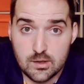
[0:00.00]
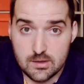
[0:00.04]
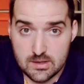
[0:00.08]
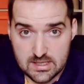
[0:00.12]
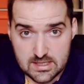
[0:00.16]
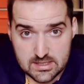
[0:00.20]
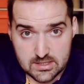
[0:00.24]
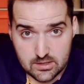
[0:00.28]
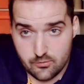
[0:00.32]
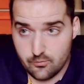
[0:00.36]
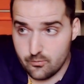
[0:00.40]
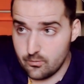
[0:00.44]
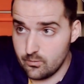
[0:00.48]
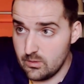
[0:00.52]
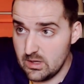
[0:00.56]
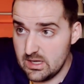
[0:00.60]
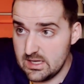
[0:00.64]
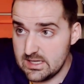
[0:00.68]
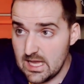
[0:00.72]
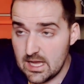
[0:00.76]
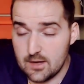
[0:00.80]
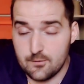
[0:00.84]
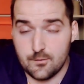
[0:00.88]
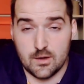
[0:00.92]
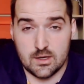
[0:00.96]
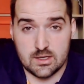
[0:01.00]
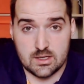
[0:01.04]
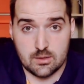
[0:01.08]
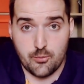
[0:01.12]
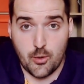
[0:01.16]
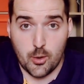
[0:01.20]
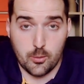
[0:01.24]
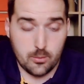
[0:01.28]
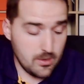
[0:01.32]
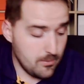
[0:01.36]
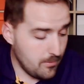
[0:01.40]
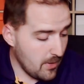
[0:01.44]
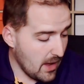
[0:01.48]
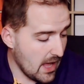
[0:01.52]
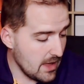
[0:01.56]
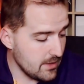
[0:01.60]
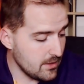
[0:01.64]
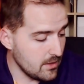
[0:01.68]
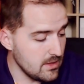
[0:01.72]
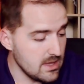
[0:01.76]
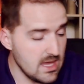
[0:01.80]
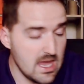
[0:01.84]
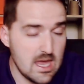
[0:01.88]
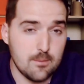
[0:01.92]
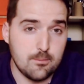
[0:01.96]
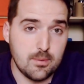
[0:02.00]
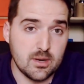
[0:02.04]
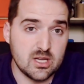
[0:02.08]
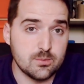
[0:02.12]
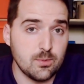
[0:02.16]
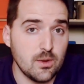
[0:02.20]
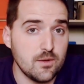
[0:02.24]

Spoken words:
these headphones are probably better than the earbuds.